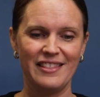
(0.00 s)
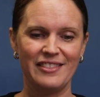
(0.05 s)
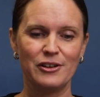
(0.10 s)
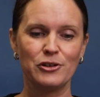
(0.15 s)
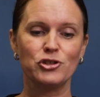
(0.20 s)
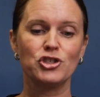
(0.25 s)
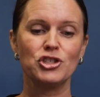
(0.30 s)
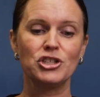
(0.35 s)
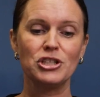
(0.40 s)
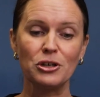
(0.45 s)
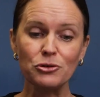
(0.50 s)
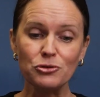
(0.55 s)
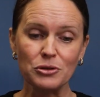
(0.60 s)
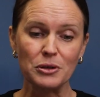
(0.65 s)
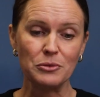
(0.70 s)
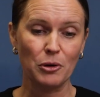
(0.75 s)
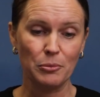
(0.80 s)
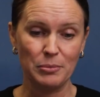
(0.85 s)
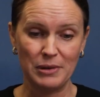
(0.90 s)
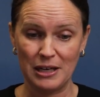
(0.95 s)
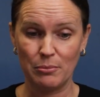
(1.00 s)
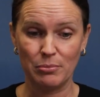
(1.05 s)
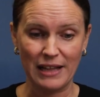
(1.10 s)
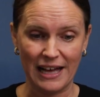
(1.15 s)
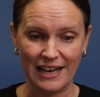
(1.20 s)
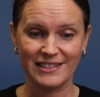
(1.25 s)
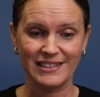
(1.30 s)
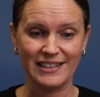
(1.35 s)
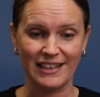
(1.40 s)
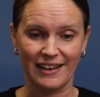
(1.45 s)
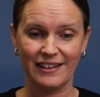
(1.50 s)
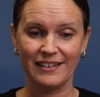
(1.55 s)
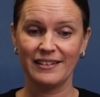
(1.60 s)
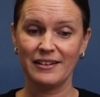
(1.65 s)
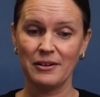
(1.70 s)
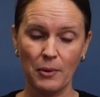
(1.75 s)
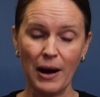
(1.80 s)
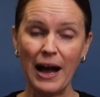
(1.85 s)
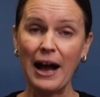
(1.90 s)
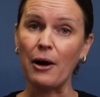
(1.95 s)
Their children will be a blessing.
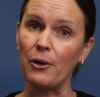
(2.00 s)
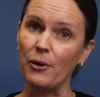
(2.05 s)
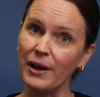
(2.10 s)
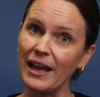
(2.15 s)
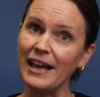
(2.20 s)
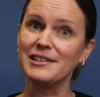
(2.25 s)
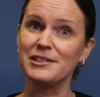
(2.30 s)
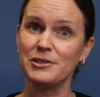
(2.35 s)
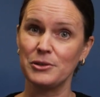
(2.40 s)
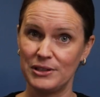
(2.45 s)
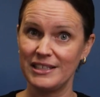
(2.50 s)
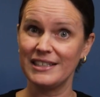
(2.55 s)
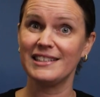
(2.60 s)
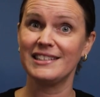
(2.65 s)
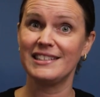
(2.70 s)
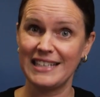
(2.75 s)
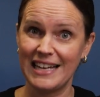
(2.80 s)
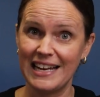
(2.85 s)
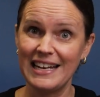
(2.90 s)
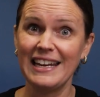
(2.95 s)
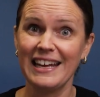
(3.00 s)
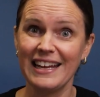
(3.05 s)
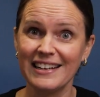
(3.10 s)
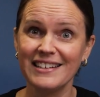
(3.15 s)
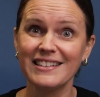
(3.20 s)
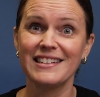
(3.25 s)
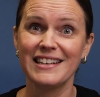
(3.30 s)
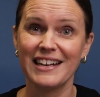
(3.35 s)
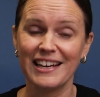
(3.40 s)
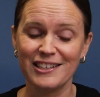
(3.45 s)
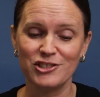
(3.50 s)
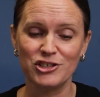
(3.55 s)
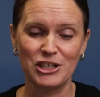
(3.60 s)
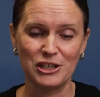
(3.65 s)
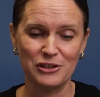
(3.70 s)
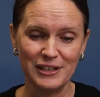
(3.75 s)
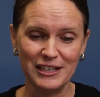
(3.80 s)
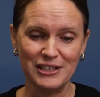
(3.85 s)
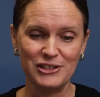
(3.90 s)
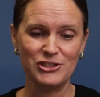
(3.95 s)
Wow, okay, so it's extending into the next
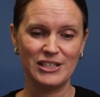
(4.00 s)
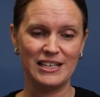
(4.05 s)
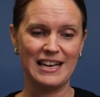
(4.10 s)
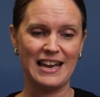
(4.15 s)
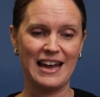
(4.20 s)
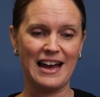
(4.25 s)
generation